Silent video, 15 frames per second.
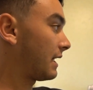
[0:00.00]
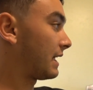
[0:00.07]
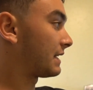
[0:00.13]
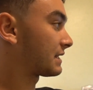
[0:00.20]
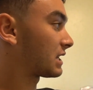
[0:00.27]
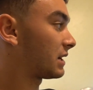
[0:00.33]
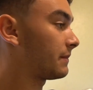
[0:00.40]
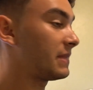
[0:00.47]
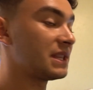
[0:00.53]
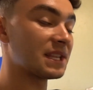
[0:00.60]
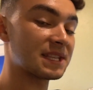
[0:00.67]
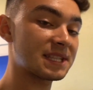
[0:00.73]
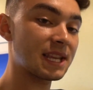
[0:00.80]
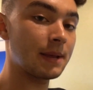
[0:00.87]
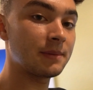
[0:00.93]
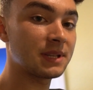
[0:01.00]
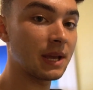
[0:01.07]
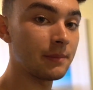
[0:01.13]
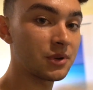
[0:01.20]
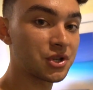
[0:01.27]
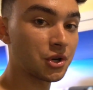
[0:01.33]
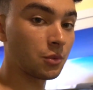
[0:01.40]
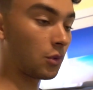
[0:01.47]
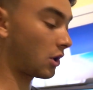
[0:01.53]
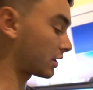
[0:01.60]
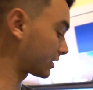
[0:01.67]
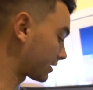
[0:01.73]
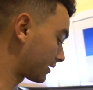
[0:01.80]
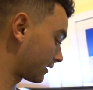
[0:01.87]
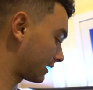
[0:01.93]
is going to be in the same temperature
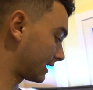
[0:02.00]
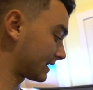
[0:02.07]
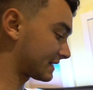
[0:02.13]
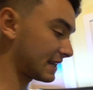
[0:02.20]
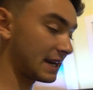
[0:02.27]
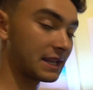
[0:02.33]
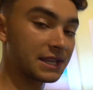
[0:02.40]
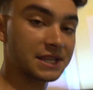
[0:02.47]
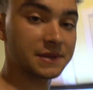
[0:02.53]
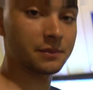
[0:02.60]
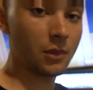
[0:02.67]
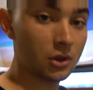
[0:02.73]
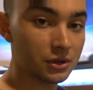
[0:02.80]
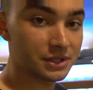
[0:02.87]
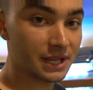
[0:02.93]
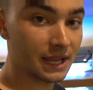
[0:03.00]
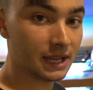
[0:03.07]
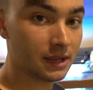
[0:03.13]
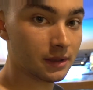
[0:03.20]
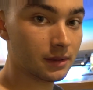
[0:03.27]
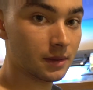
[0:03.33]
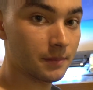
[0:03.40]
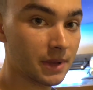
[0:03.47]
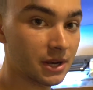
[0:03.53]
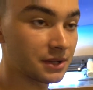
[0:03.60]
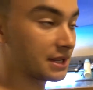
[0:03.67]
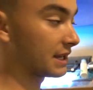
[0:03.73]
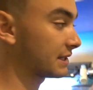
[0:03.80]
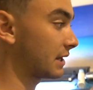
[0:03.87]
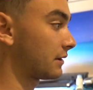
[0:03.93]
water inside of this smaller tank, the beta
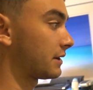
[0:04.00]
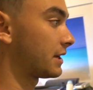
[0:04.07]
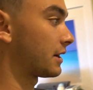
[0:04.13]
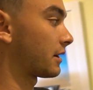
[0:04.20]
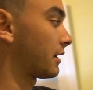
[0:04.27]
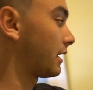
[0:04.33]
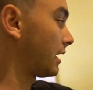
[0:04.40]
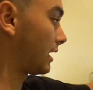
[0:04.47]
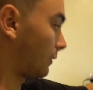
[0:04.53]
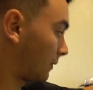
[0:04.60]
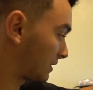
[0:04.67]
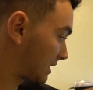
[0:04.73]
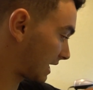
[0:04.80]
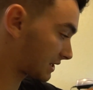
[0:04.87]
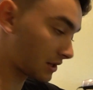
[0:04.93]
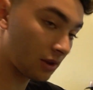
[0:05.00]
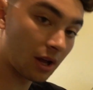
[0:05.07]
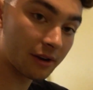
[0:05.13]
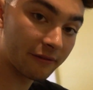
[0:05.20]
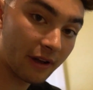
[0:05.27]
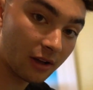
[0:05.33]
tank down here, which has a lot of